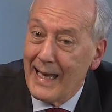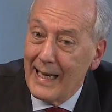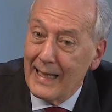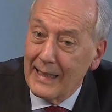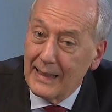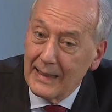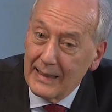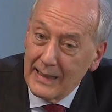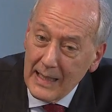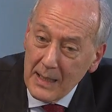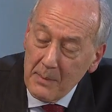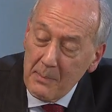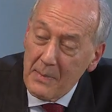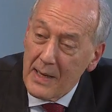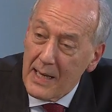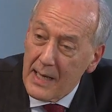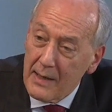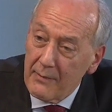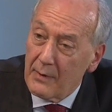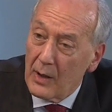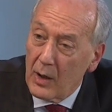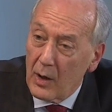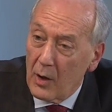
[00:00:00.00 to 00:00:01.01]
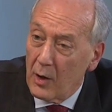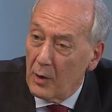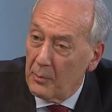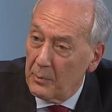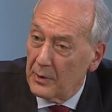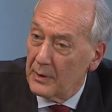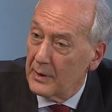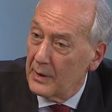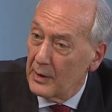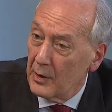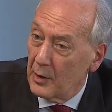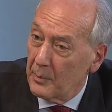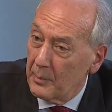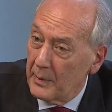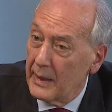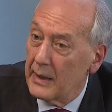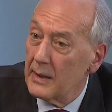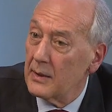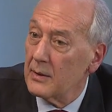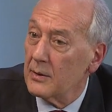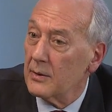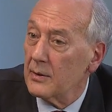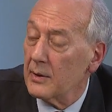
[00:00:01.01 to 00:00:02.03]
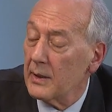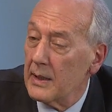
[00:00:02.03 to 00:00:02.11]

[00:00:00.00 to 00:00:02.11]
and they may have a common denominator.